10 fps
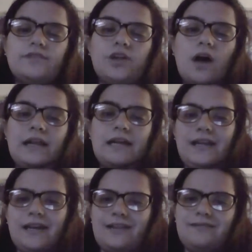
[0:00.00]
not
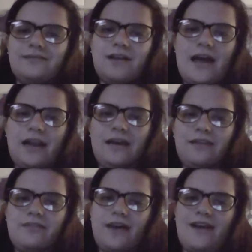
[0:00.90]
eating
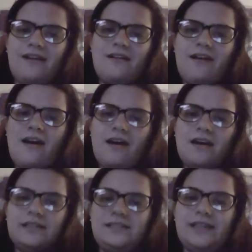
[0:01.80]
anything
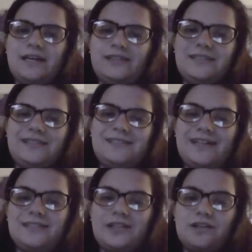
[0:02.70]
since
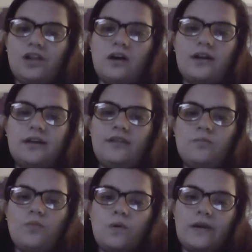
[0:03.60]
6 o'clock in the
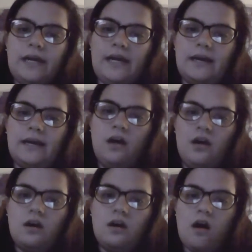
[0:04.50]
morning
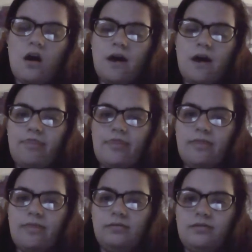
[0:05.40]
on
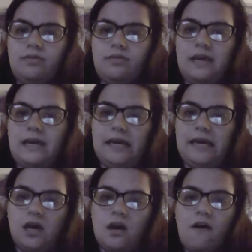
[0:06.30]

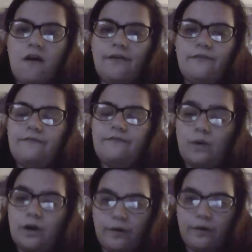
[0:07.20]
the
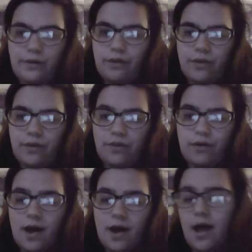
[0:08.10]
4th,
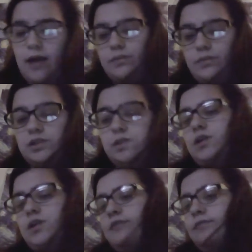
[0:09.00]
I was
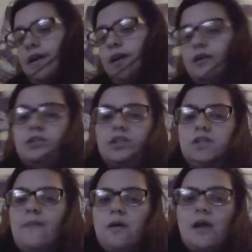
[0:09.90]
starving, and
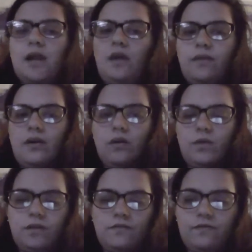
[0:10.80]
just about anything
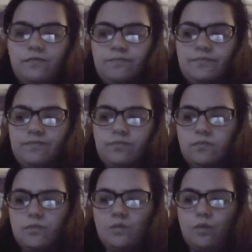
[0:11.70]
would have
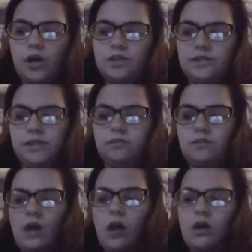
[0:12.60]
worked, and